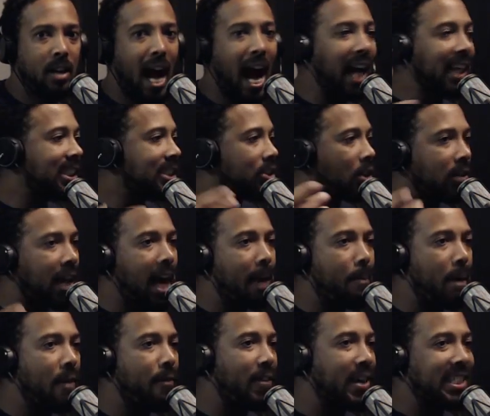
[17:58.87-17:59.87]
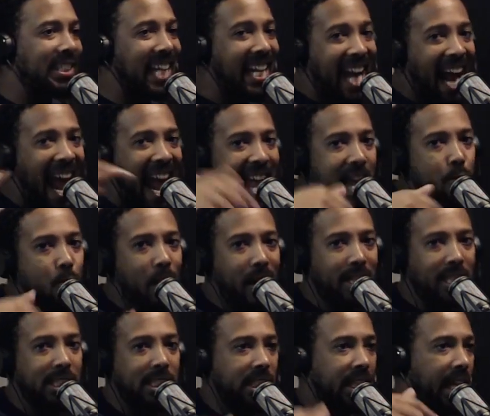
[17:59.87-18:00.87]
I just don't like motherfuckers that ain't read
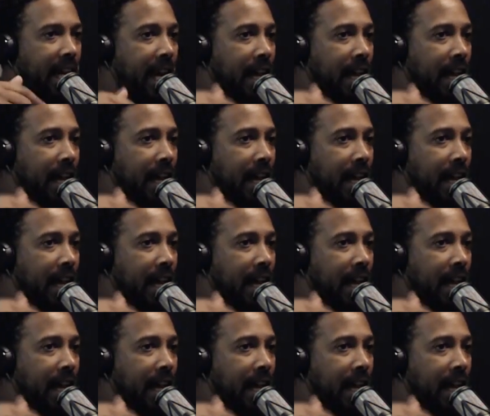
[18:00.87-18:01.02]
the shit and